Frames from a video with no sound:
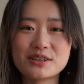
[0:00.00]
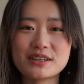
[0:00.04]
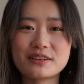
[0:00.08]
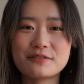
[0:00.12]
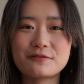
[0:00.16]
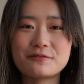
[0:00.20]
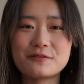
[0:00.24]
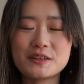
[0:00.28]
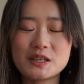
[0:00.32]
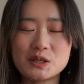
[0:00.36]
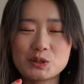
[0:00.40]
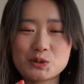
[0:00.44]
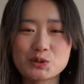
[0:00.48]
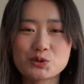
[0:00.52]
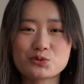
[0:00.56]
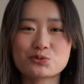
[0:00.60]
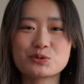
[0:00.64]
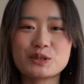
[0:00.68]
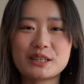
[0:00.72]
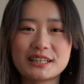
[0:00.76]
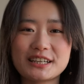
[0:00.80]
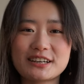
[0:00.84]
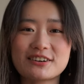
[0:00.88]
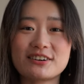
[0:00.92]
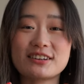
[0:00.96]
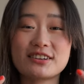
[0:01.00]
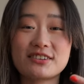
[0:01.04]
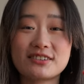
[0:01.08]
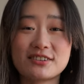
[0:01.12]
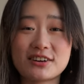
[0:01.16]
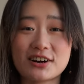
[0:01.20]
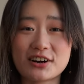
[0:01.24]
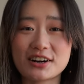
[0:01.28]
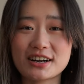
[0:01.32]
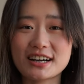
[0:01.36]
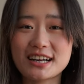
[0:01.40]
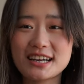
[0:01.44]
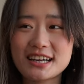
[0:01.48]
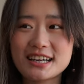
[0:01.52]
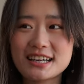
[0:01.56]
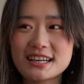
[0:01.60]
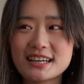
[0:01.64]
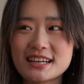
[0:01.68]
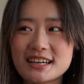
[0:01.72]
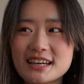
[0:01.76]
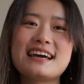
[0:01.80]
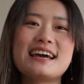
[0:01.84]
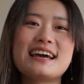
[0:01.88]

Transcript: It feels really cathartic,